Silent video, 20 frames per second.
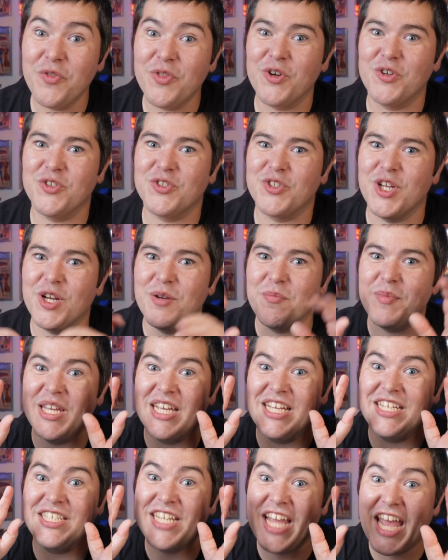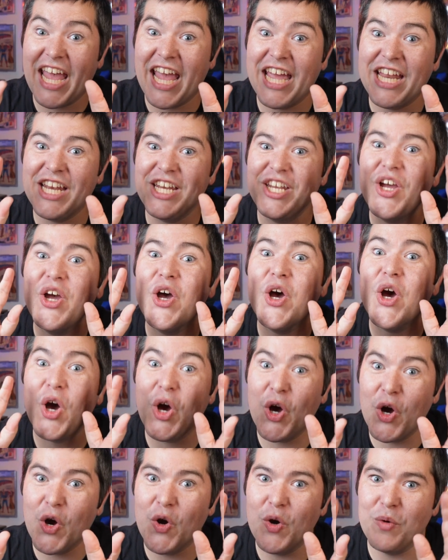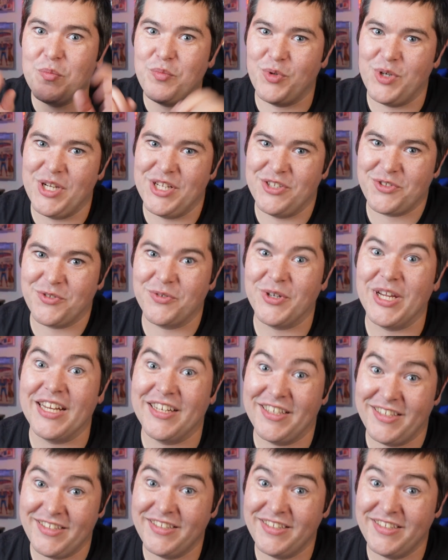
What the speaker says: there's going to be a 10.0 pre-screen.